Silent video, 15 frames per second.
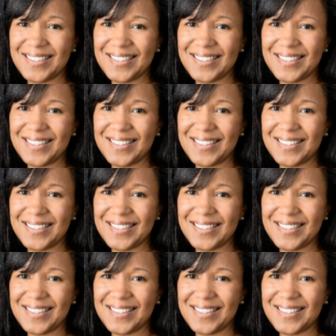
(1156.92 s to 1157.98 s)

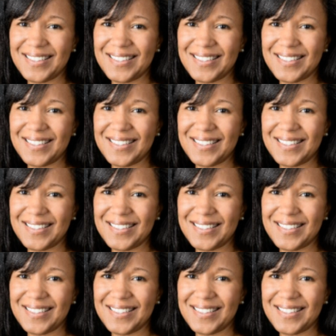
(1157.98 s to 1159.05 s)

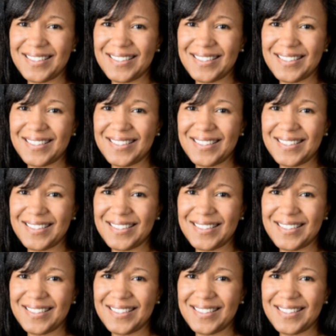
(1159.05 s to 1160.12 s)

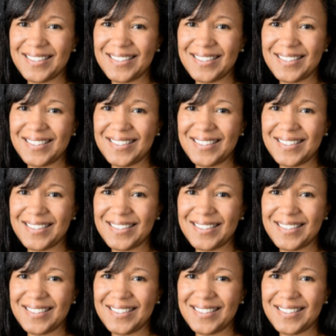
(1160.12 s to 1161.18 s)

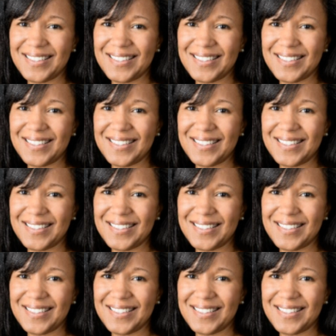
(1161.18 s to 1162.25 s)

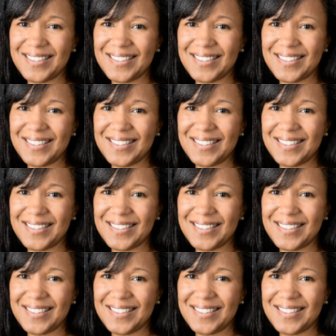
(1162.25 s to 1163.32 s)

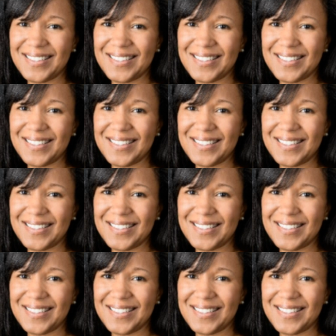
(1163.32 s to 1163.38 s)
This is a still picture; no speech is visible.